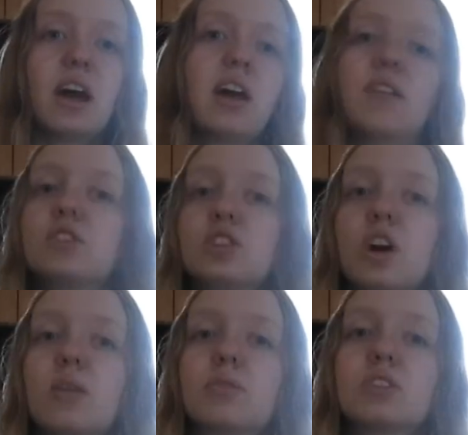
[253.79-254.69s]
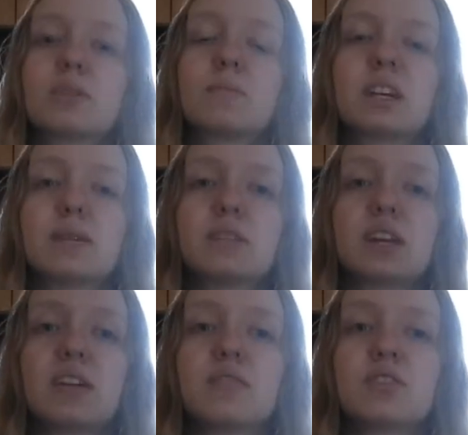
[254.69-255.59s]
I have a job where sometimes
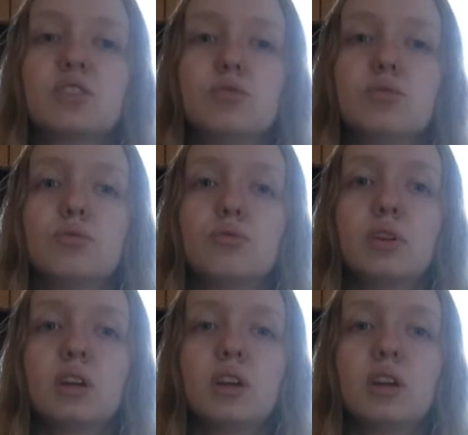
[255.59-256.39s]
I have to